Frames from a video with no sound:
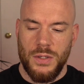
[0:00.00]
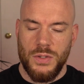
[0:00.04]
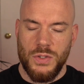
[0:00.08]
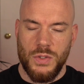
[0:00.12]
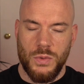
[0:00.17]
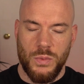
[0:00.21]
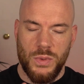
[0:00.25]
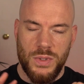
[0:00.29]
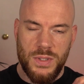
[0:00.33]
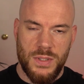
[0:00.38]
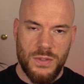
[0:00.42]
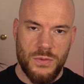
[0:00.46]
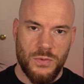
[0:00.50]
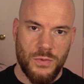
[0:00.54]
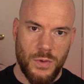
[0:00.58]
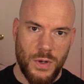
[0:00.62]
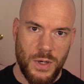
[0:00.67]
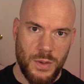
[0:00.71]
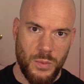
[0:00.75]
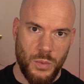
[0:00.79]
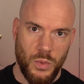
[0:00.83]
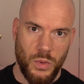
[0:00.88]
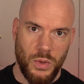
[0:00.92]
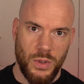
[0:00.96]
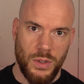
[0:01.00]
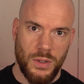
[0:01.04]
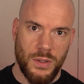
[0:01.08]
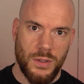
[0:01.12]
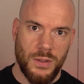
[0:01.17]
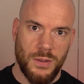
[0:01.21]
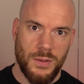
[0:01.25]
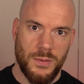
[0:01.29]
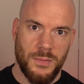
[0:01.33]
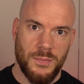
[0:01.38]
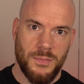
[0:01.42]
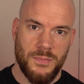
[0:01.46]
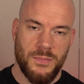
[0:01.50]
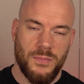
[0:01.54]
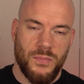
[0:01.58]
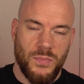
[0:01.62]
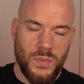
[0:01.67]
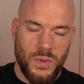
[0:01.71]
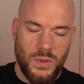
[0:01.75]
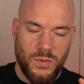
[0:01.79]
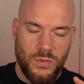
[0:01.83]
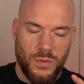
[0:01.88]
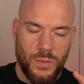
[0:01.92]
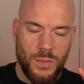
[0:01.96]
So with this framework,
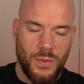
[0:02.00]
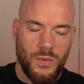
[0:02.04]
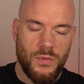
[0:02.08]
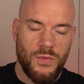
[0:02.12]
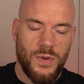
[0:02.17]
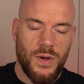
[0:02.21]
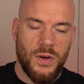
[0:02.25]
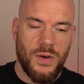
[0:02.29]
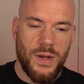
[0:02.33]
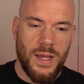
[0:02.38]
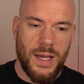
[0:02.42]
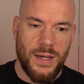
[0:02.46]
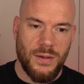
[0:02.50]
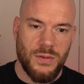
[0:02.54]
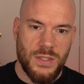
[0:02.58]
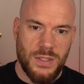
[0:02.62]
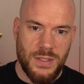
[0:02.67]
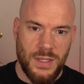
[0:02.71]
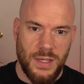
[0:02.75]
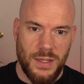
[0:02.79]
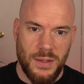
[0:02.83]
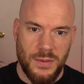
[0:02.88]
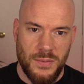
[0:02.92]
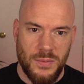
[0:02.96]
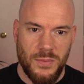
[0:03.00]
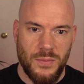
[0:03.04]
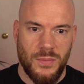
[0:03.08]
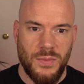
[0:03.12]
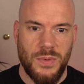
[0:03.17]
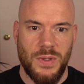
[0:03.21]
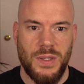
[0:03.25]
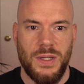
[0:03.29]
from the very outset,